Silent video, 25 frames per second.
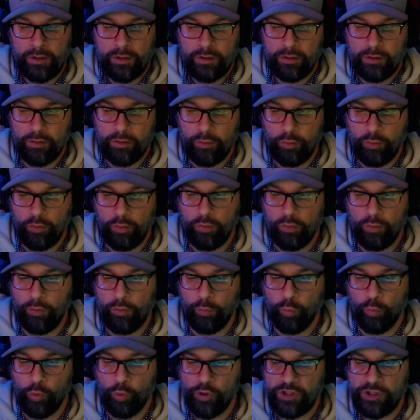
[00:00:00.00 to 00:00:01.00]
or
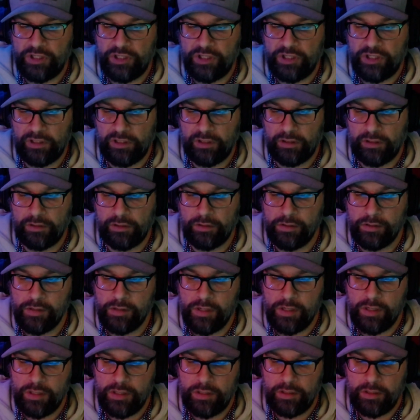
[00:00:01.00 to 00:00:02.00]

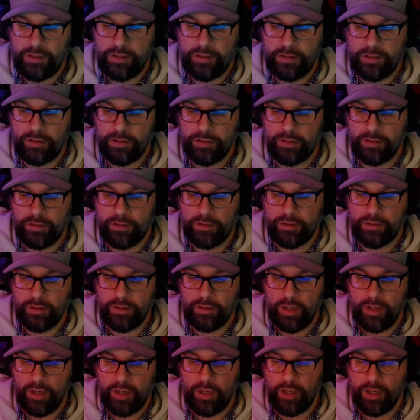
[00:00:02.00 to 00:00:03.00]
working
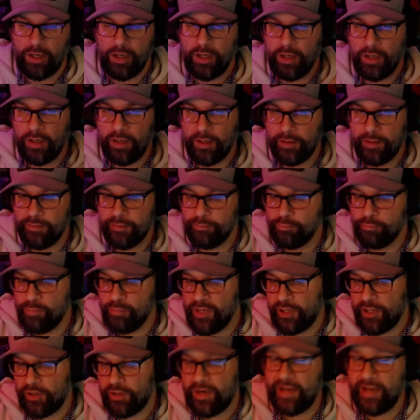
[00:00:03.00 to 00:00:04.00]
on
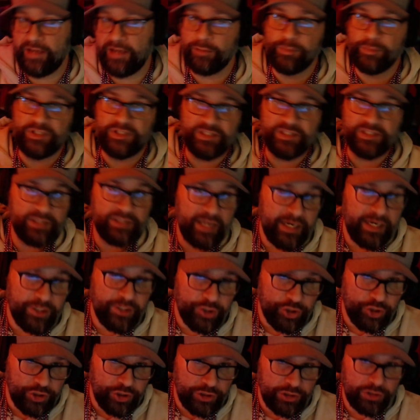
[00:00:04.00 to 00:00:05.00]
better
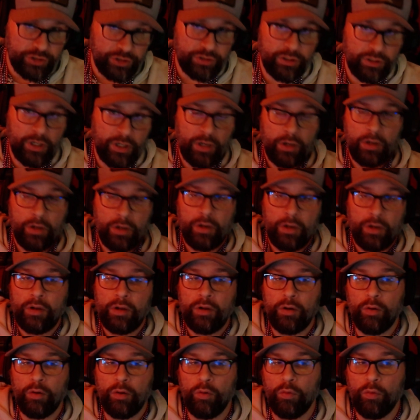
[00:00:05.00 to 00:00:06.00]
itemization,
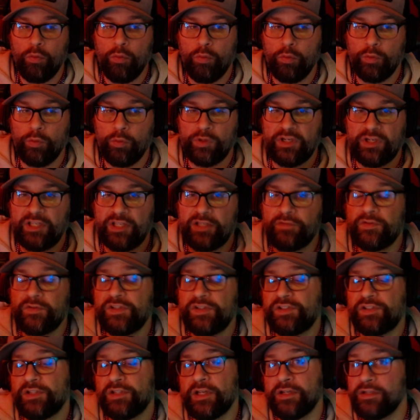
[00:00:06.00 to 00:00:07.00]
or give
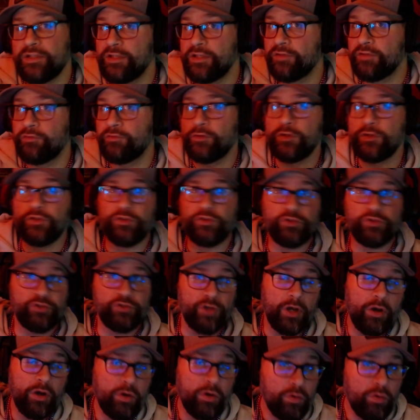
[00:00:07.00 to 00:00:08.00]
us a different
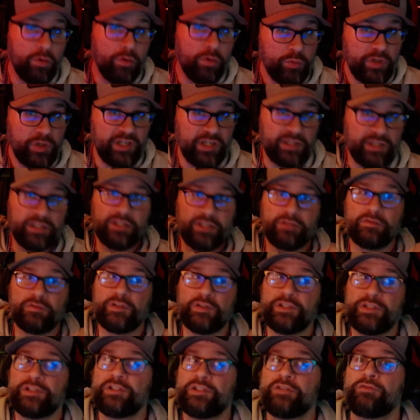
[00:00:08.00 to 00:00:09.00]
zone, give
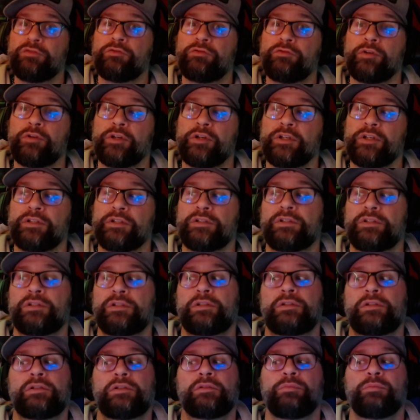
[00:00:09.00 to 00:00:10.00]
us
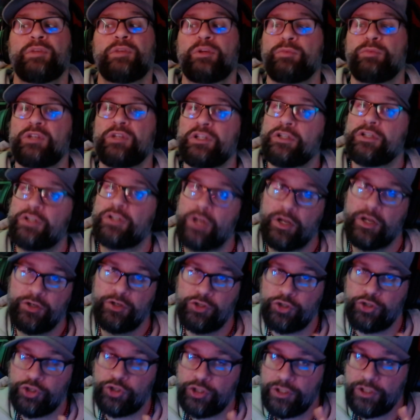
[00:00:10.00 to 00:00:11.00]
different maybe
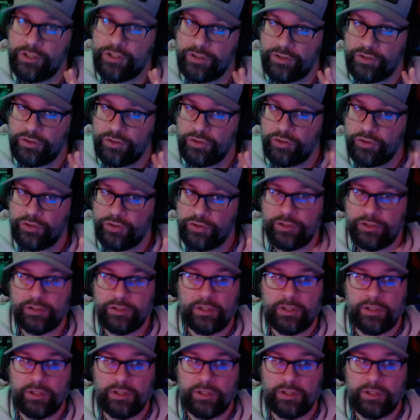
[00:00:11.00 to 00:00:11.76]
dungeons.